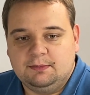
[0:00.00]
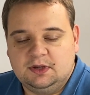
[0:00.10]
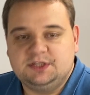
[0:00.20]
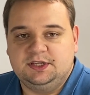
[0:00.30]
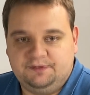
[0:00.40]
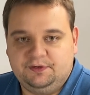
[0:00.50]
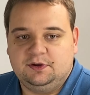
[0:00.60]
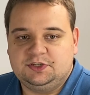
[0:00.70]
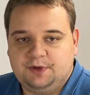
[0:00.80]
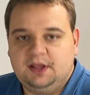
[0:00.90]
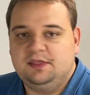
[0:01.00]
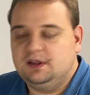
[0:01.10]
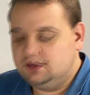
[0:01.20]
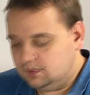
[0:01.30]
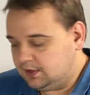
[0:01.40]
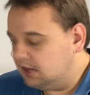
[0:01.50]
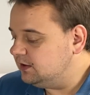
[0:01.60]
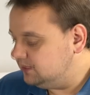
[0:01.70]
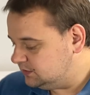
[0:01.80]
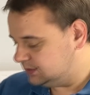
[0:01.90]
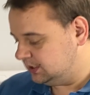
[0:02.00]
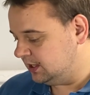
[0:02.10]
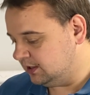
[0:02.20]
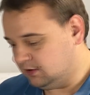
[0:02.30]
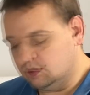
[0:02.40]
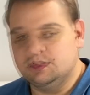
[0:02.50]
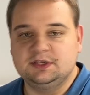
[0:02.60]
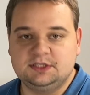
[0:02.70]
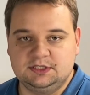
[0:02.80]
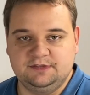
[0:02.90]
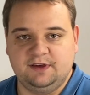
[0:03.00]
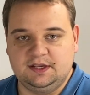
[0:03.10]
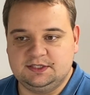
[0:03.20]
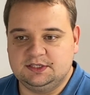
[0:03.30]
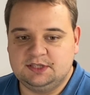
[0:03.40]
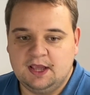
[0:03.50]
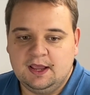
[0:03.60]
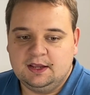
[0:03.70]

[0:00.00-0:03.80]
But if you are trained, then you can use all these devices.